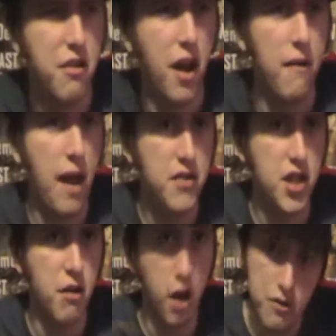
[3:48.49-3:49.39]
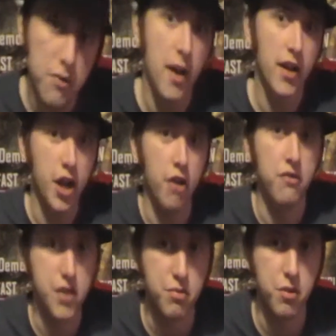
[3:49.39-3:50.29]
I'll have to go over my code
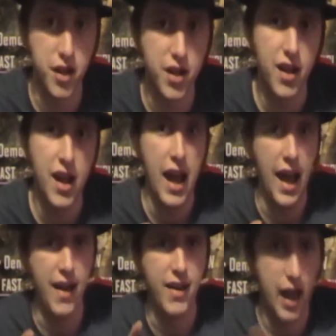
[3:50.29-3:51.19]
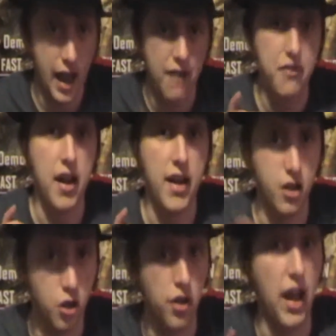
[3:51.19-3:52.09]
this week and have a
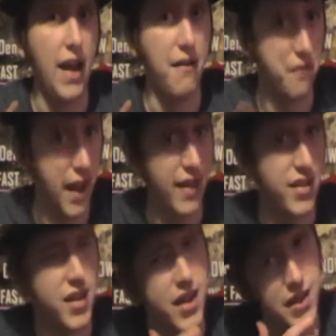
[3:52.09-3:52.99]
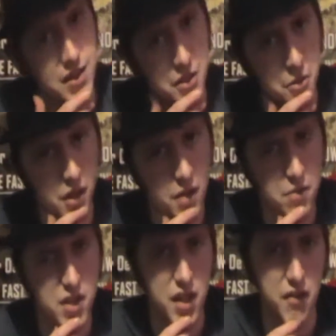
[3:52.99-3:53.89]
look at that to
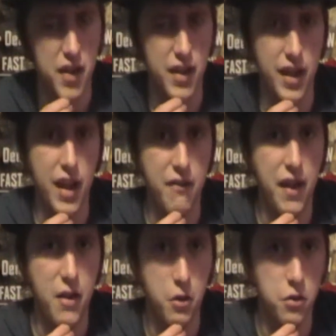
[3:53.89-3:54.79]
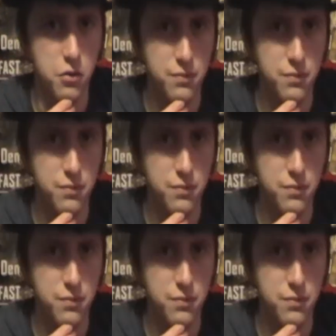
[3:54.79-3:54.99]
see if I can get that all